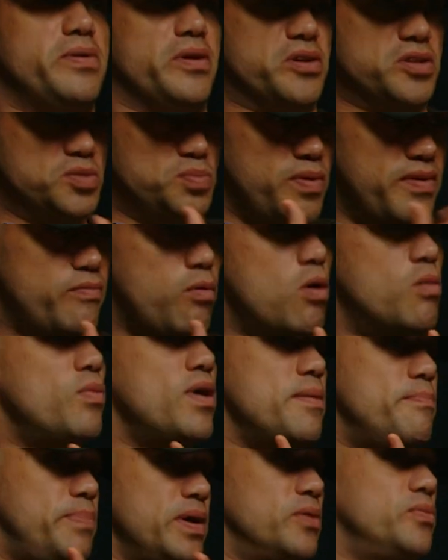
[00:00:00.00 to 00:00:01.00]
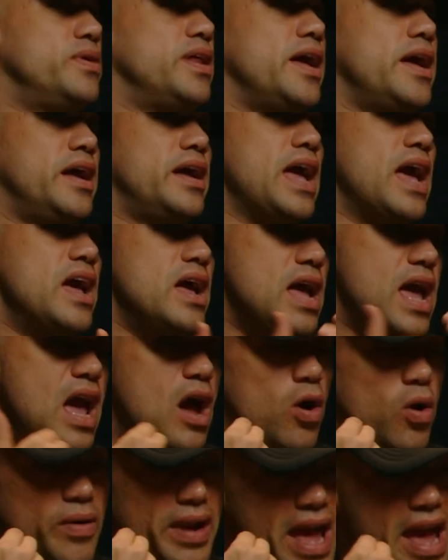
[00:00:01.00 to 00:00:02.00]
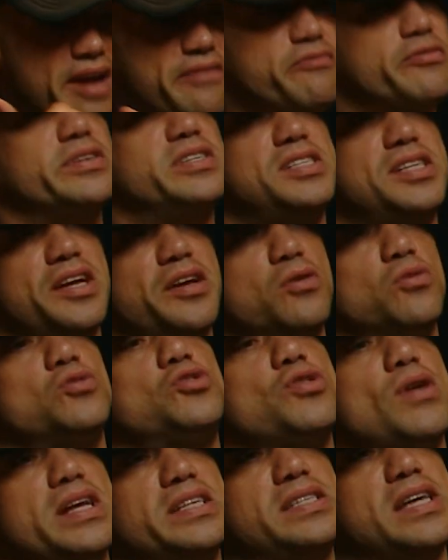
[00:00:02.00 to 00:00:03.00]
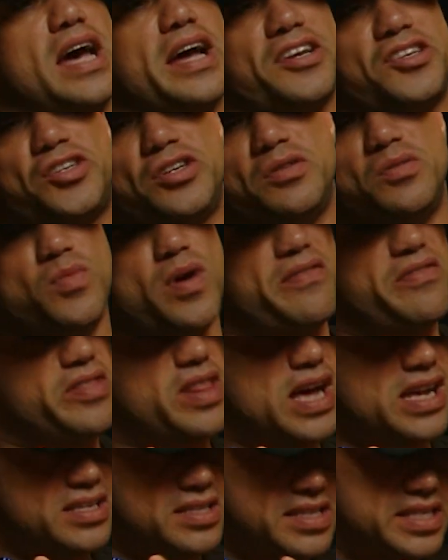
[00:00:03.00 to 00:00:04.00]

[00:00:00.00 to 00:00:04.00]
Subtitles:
Because with what we're building on every single transaction, whether that's